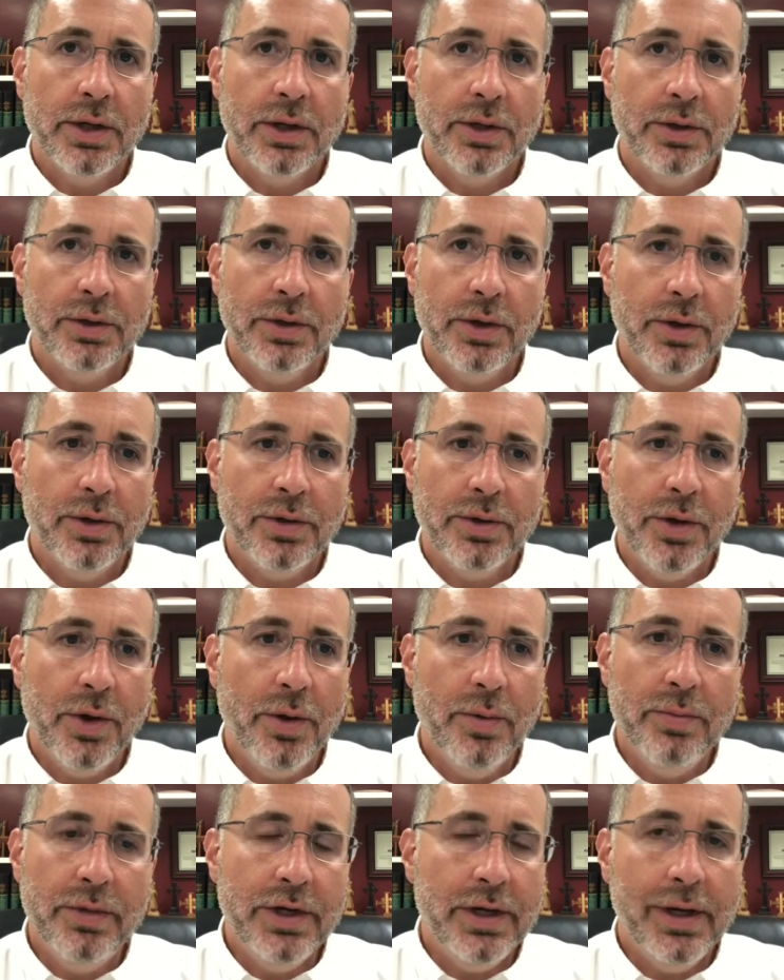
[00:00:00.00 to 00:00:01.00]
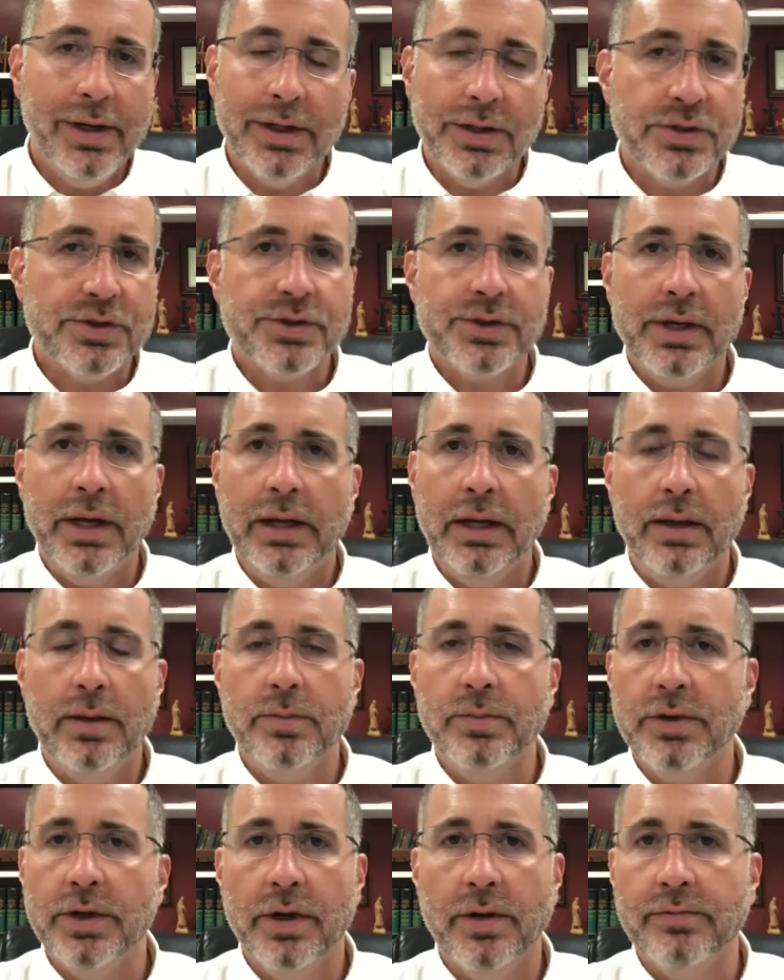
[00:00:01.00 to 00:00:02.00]
no being
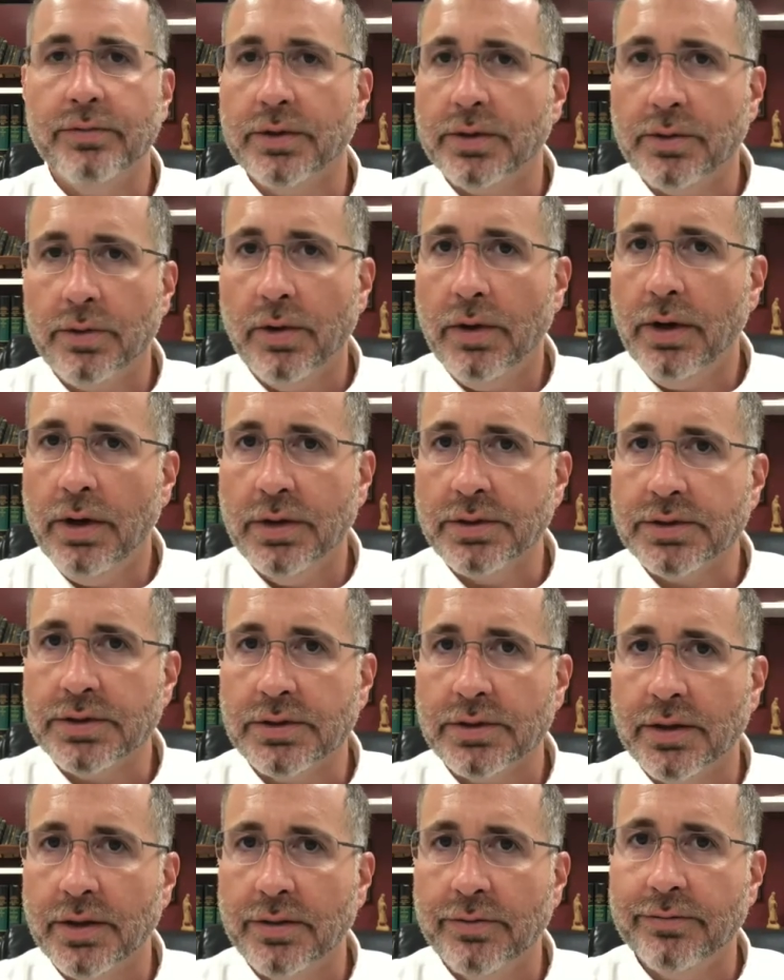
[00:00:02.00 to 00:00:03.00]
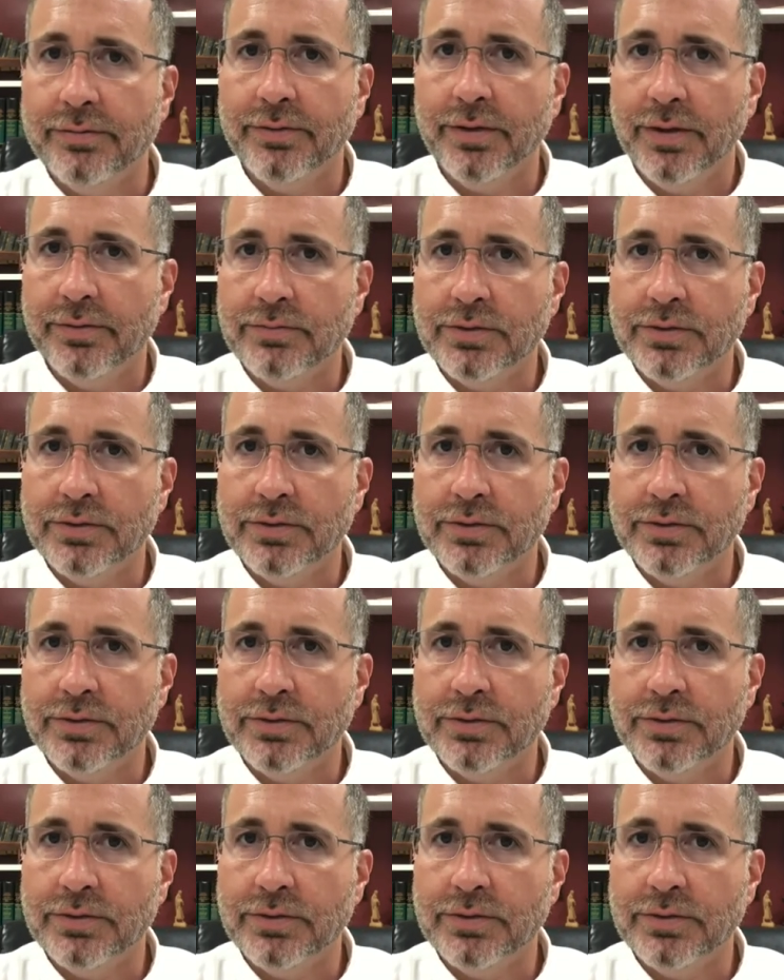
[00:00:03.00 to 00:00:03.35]
ashamed of the cross of